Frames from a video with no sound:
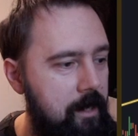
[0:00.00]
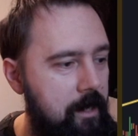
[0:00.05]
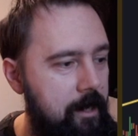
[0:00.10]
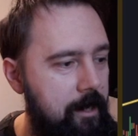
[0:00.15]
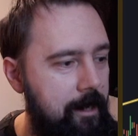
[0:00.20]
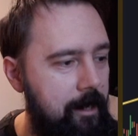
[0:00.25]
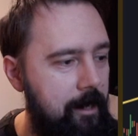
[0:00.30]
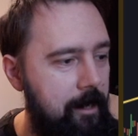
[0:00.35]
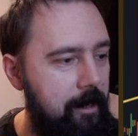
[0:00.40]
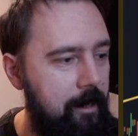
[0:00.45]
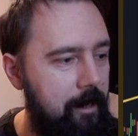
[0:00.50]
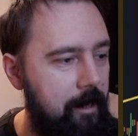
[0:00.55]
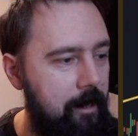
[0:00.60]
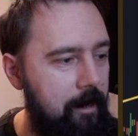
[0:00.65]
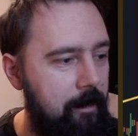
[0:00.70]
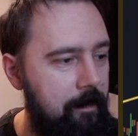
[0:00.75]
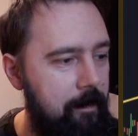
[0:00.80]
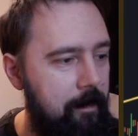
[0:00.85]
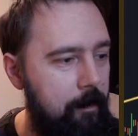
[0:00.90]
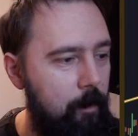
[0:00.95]
here
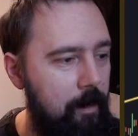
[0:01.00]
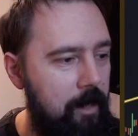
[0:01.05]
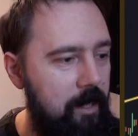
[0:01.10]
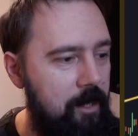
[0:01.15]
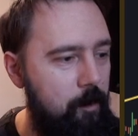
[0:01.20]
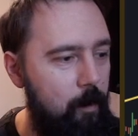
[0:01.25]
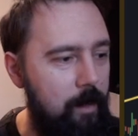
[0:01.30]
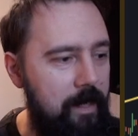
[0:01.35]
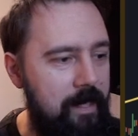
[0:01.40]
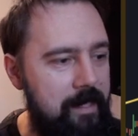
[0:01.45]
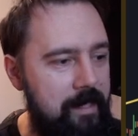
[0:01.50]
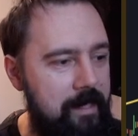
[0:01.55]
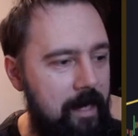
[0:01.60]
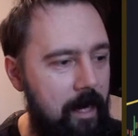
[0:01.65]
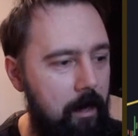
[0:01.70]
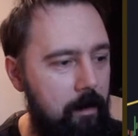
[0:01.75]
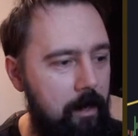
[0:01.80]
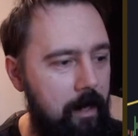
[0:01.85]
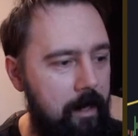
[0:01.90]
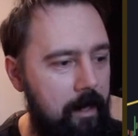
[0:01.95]
it wicks
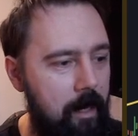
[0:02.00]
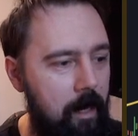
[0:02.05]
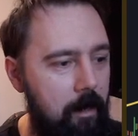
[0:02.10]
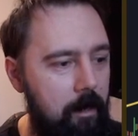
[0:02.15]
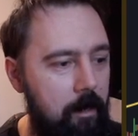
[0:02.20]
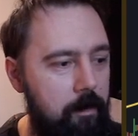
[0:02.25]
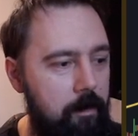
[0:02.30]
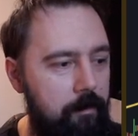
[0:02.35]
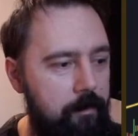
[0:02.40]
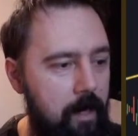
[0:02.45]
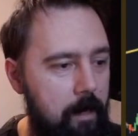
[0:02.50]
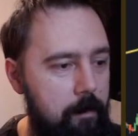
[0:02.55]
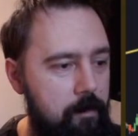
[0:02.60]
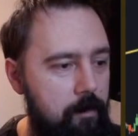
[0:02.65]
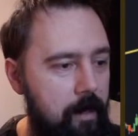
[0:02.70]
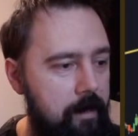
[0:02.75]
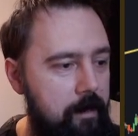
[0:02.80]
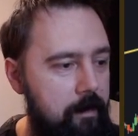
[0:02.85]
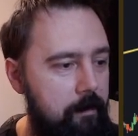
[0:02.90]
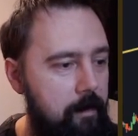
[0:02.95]
down like a lot of times,
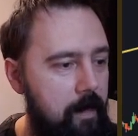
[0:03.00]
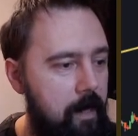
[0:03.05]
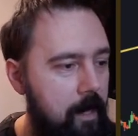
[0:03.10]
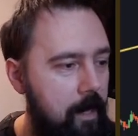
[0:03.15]
right?